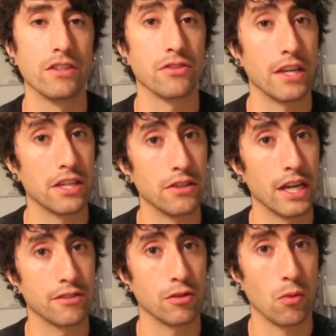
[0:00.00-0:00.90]
So thank you
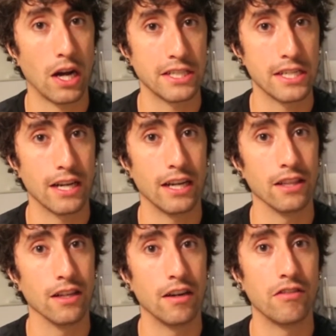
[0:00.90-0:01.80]
guys for watching. I
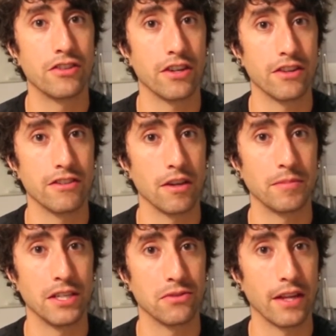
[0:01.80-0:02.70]
love sharing these
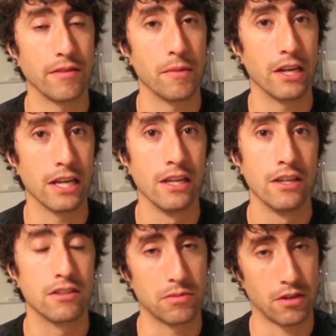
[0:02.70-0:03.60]
updates with everybody.
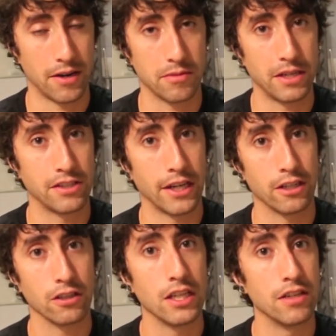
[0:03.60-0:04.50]
Subscribe to my
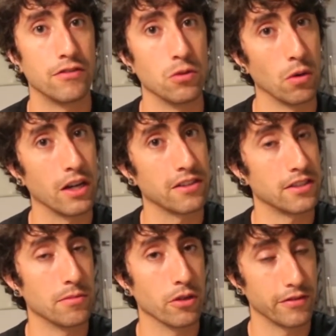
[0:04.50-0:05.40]
channel if you want to
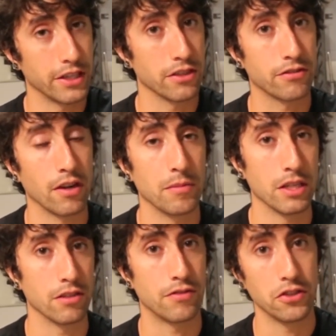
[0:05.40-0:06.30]
see more videos from
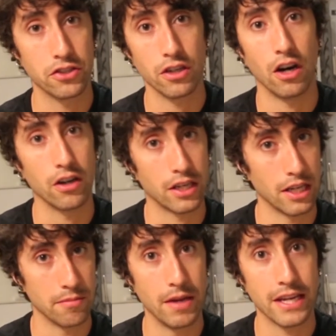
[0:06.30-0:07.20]
me in the future. I'll
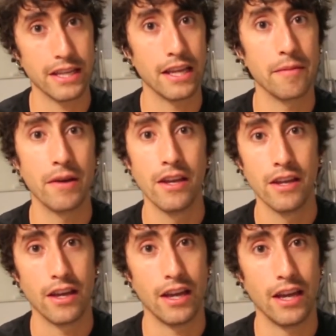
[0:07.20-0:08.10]
keep making them,
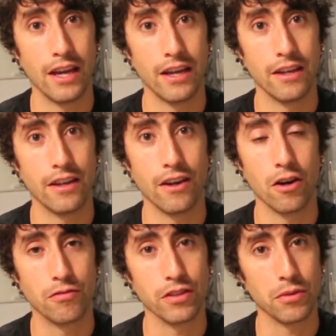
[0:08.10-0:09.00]
and
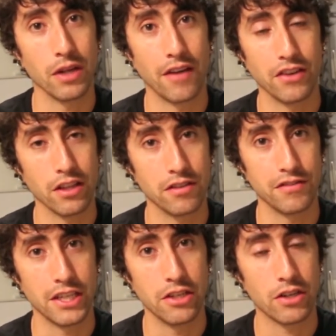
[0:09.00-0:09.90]
hopefully we'll have another
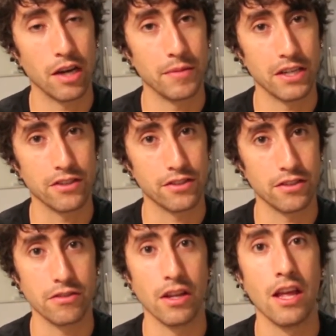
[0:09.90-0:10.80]
video coming here
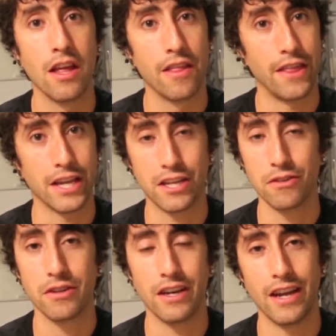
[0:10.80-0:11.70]
soon. Thank
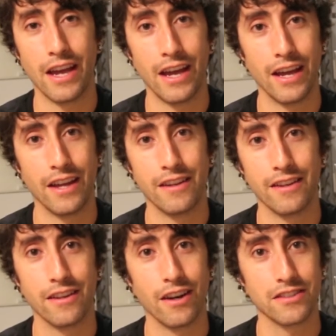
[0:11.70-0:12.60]
you, and
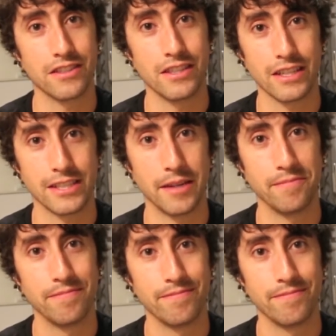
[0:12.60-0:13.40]
I'll see you next time.